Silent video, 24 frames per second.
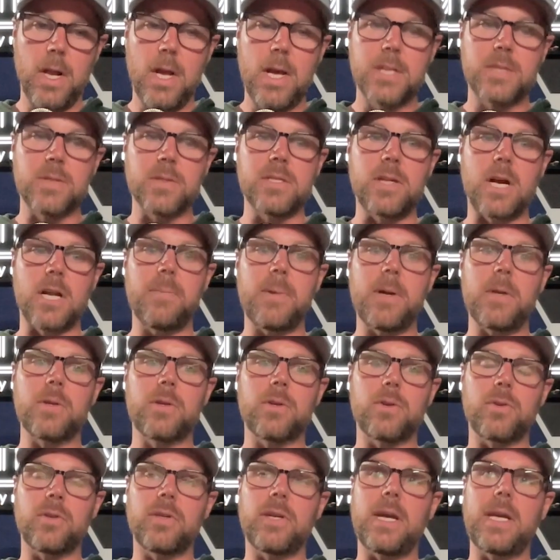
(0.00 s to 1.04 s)
So, it's not about
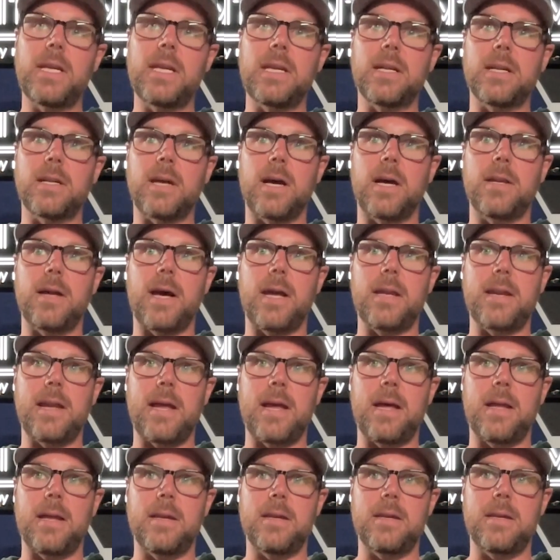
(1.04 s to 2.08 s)
creating a, a,
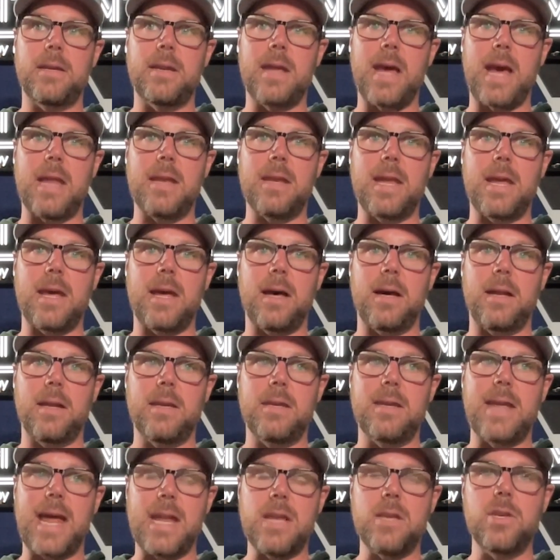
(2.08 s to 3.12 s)
a, a
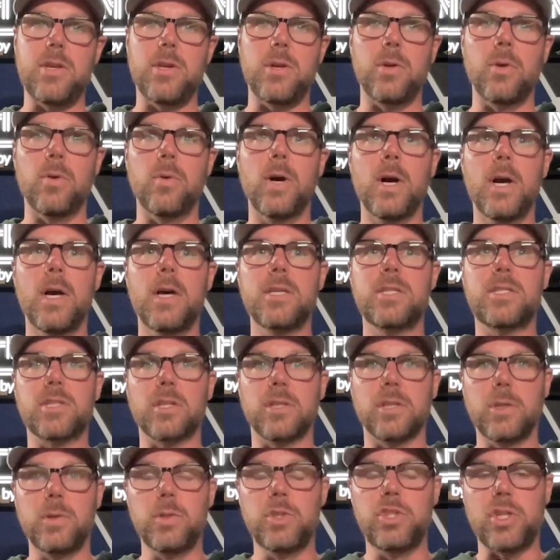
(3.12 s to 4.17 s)
net new
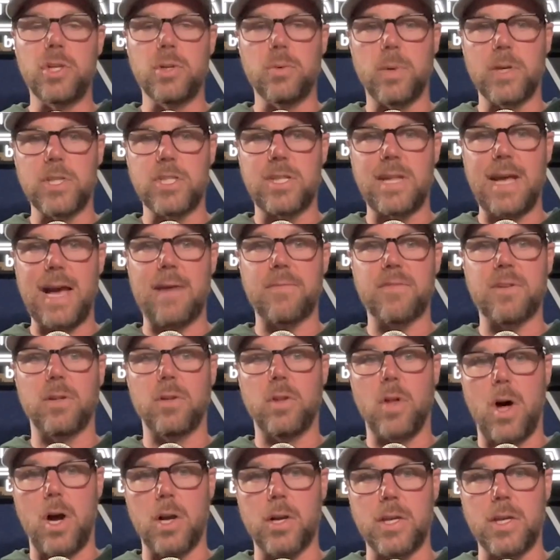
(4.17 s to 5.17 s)
solution in which they have to log